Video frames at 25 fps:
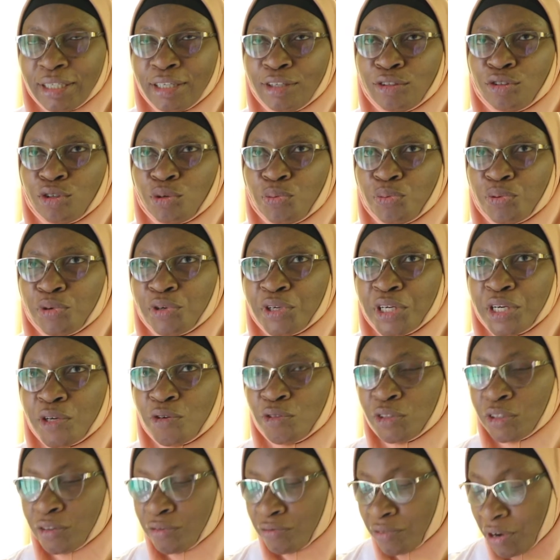to
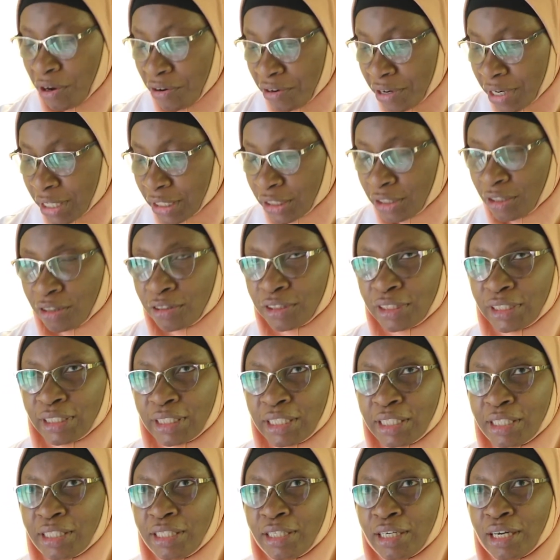produce foundation
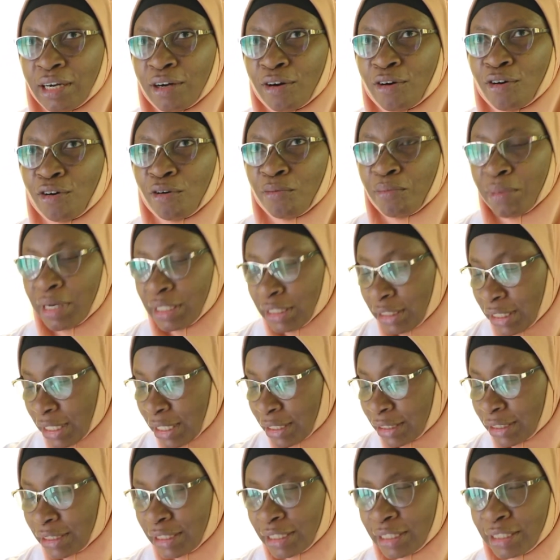seed and commercial
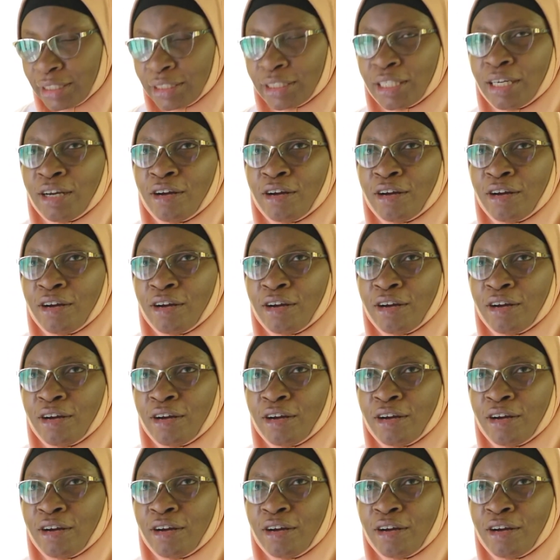seed